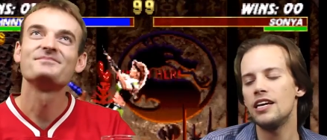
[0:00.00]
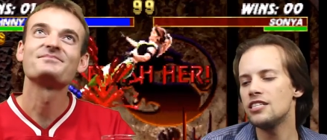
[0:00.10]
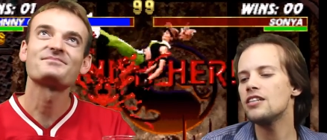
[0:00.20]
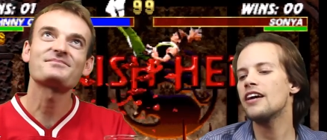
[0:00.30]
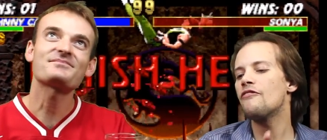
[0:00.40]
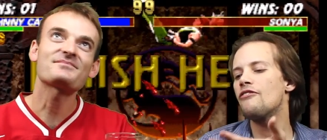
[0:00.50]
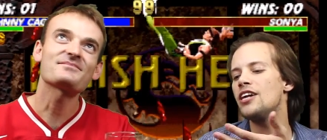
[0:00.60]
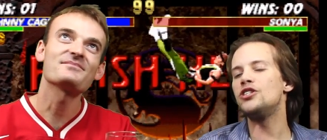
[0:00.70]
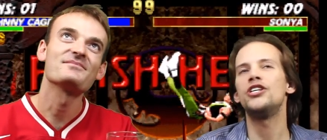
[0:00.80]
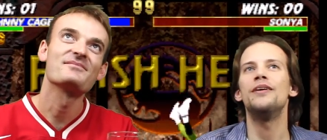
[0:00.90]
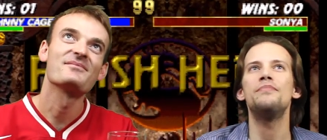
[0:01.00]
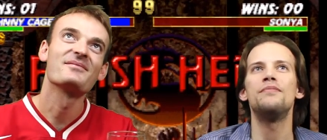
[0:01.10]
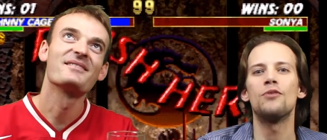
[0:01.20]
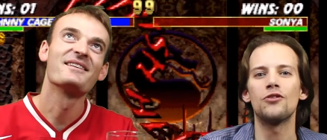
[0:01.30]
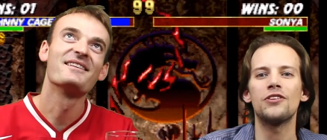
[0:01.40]
Speaker 1: It's like a friendship in
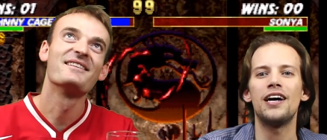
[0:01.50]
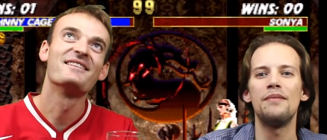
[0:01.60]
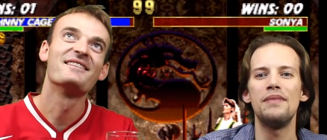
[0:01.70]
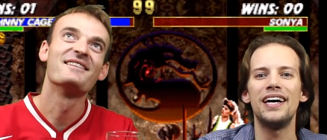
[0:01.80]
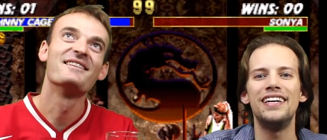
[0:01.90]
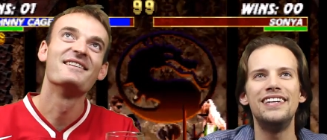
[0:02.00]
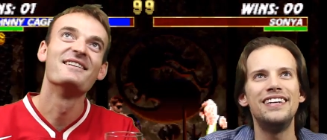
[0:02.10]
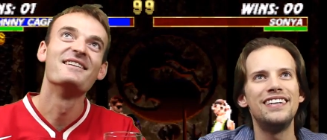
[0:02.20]
Mortal Kombat.